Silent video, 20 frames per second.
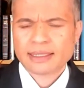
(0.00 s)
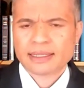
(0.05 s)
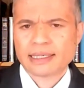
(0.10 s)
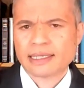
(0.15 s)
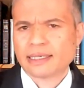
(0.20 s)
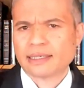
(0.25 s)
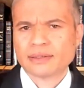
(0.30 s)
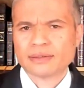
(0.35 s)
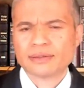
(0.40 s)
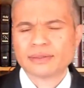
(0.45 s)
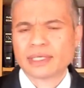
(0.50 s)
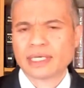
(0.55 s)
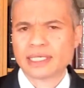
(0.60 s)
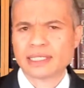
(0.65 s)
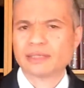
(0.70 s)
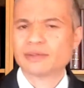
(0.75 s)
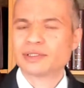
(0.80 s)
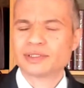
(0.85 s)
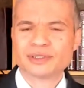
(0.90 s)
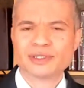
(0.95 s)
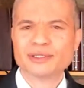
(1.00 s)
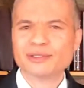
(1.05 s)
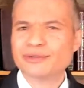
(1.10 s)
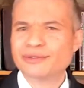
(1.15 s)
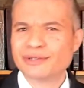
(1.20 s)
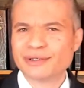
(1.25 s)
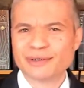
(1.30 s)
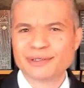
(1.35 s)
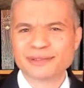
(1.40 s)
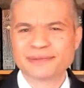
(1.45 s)
Now, I don't want you
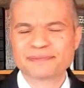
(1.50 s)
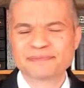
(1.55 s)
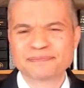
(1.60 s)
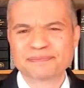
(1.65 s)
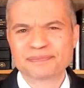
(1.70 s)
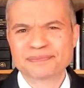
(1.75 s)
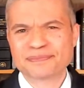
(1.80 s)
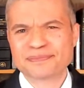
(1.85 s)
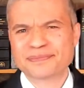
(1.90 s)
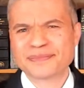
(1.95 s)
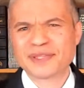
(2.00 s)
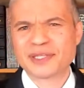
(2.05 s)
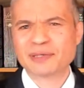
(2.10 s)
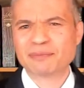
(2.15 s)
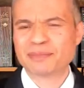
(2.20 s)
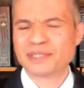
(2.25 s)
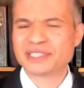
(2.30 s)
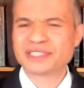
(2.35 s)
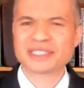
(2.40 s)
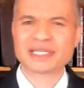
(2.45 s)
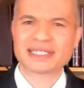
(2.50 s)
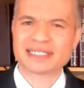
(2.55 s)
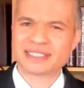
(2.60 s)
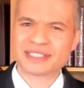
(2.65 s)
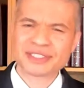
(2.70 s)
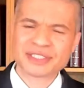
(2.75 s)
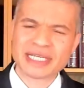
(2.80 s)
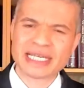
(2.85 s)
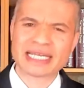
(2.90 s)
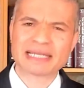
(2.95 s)
to
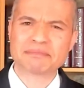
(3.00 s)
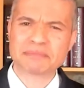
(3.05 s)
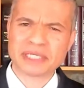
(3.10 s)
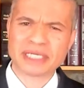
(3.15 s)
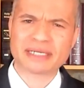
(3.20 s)
misunderstand